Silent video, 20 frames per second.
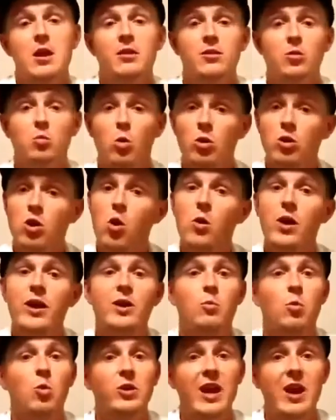So we'll go in
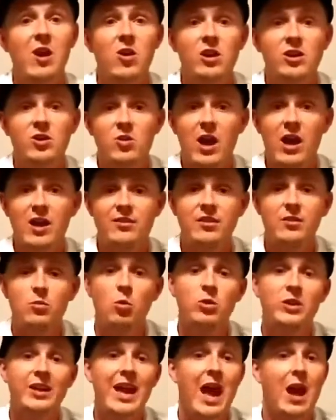and we'll characterize it.
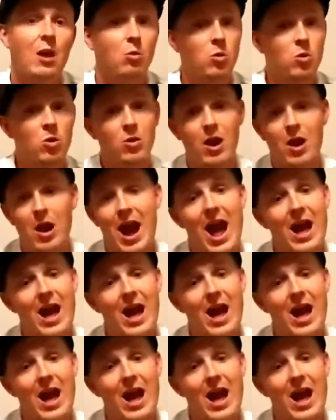We'll